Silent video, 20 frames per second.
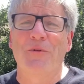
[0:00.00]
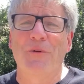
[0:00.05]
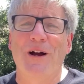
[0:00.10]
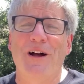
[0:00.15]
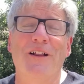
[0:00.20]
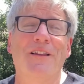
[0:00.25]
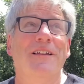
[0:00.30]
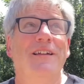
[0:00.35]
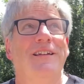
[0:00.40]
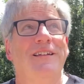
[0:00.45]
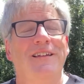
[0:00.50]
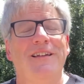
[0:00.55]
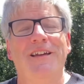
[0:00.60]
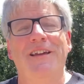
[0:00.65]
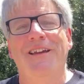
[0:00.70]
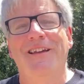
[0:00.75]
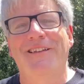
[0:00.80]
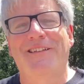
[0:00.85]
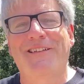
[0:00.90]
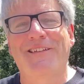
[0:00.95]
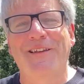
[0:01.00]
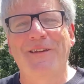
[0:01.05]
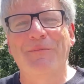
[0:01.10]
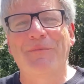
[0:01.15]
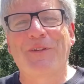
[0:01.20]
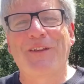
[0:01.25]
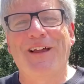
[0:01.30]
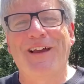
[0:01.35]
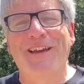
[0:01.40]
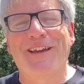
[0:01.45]
Well, it
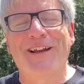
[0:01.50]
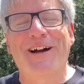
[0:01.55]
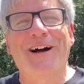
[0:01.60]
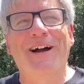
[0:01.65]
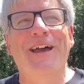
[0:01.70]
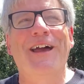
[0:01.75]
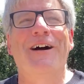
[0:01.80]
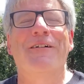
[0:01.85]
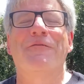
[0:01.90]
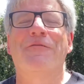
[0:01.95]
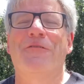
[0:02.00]
seems like I have